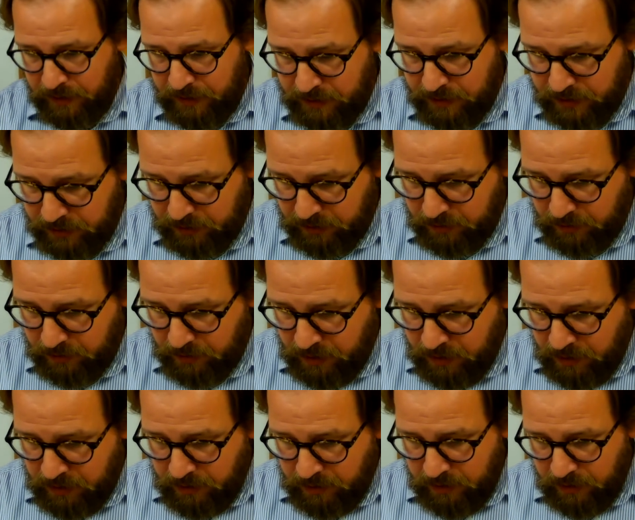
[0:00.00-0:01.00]
So,
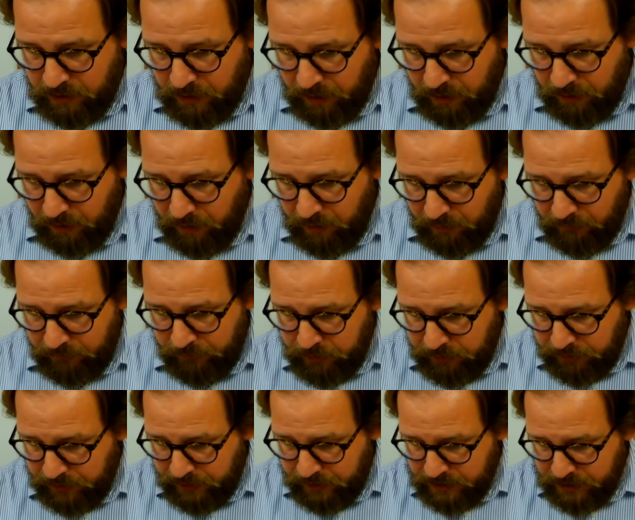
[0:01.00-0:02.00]
few
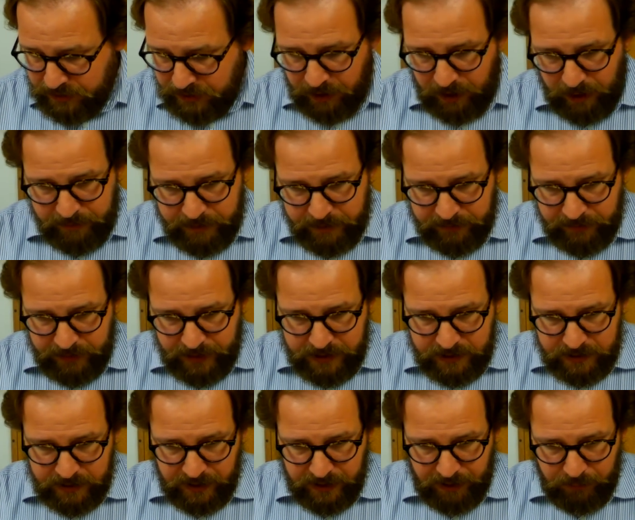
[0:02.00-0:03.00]
things,
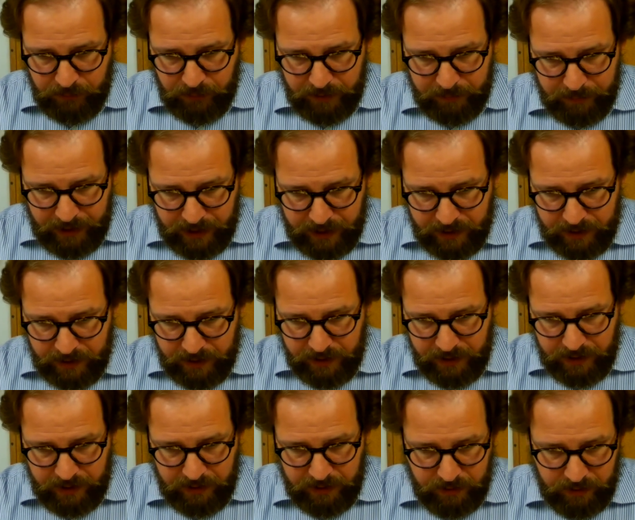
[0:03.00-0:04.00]
observations that I want to make
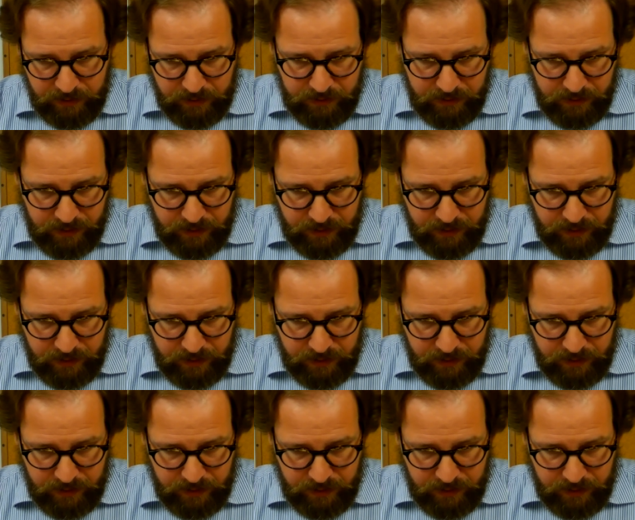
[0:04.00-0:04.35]
here.